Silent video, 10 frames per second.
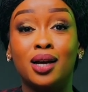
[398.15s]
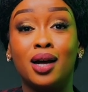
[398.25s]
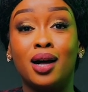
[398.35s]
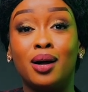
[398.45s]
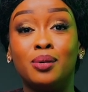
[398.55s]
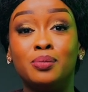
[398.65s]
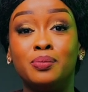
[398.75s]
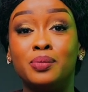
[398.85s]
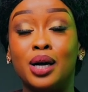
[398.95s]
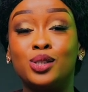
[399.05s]

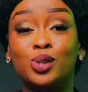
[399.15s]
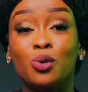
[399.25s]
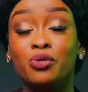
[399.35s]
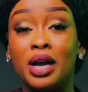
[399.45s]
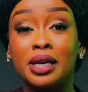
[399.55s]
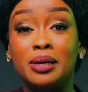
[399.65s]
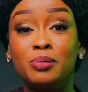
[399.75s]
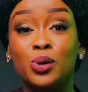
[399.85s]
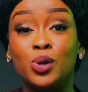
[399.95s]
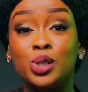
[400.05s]
so funny
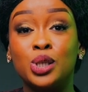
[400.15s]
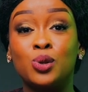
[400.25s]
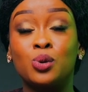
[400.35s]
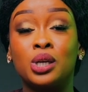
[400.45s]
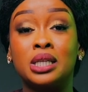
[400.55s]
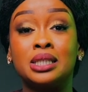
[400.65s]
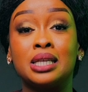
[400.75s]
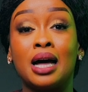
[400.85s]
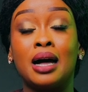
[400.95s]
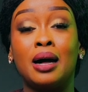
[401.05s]
because it was
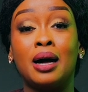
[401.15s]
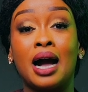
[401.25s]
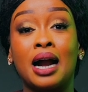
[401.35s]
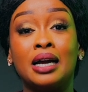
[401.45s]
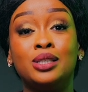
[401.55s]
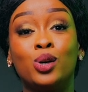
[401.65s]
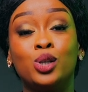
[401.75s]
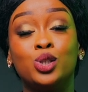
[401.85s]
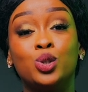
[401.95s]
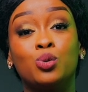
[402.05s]
a
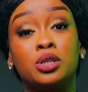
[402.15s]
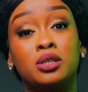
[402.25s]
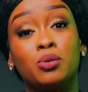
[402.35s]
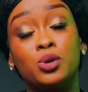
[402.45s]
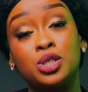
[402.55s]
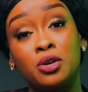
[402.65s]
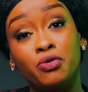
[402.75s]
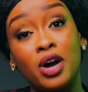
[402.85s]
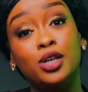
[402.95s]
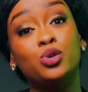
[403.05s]
cardiologist was
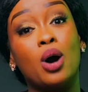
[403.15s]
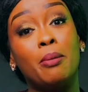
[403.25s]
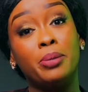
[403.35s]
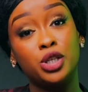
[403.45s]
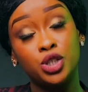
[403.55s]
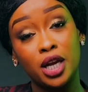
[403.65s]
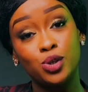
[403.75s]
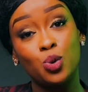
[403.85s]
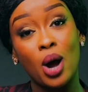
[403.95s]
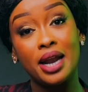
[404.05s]
referred to a patient
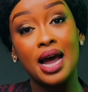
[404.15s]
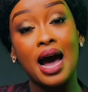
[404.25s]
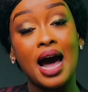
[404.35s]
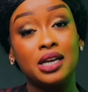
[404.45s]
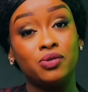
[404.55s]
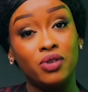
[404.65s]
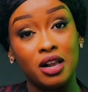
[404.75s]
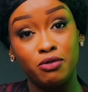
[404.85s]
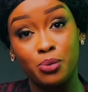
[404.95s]
who had a heart valve